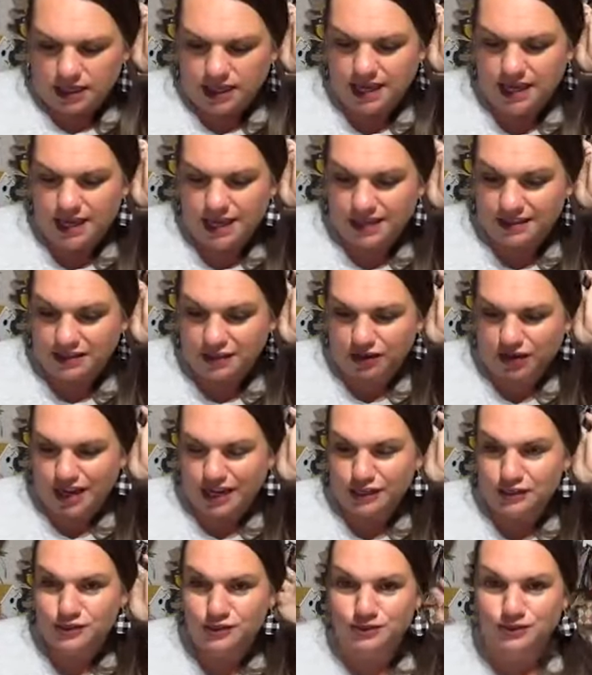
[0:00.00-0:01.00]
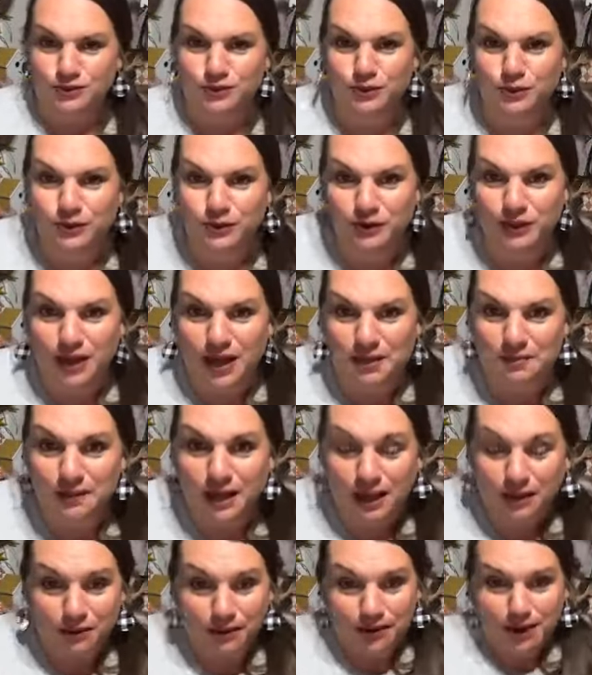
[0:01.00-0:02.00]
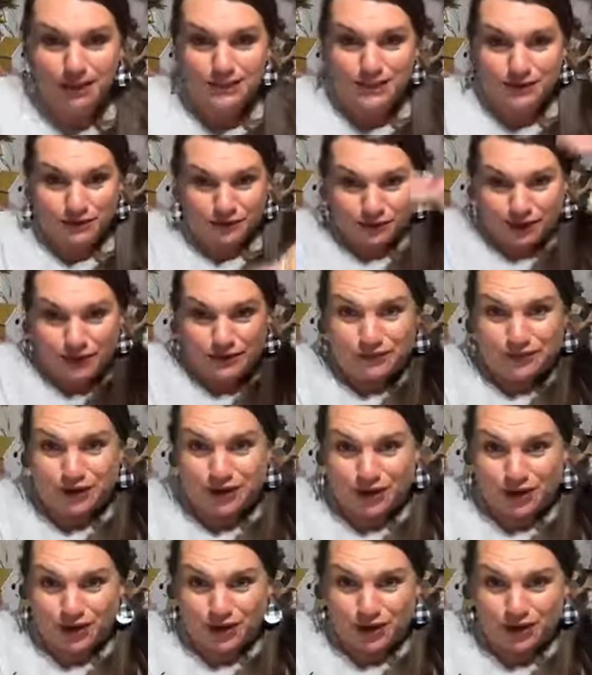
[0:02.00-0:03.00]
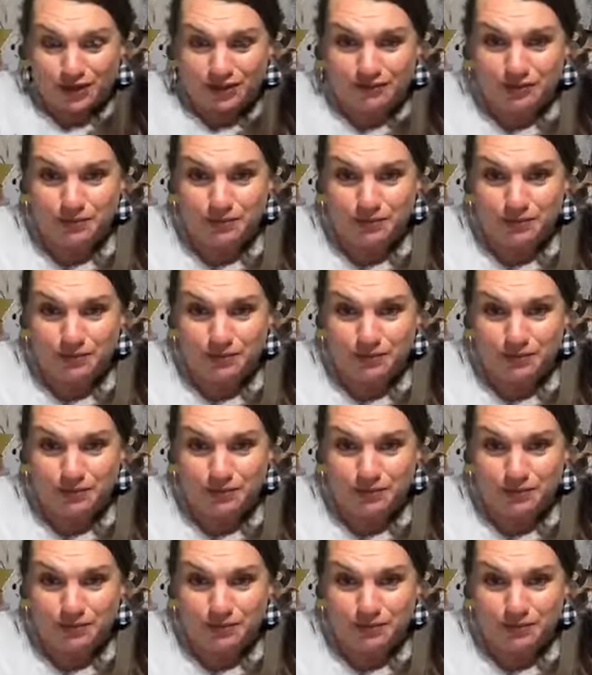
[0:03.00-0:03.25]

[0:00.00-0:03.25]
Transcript: they're out of school, I'm like, well, it's a free-for-all.